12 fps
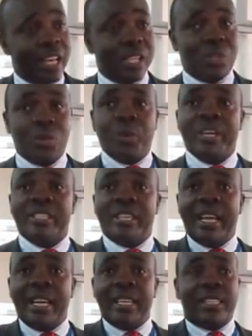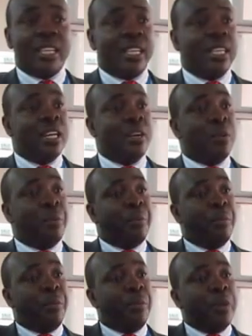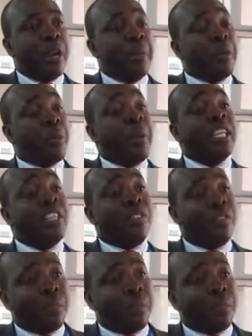So he said it in a repetitive